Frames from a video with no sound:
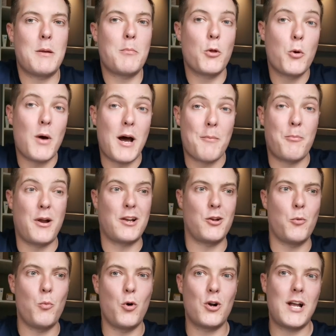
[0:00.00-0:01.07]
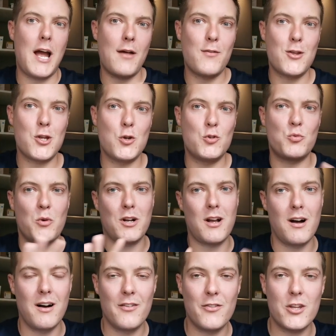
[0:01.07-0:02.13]
people who are pregnant, what can they use, what
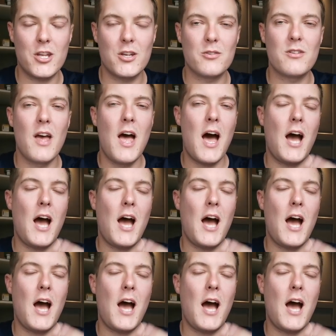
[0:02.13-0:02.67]
can't they use?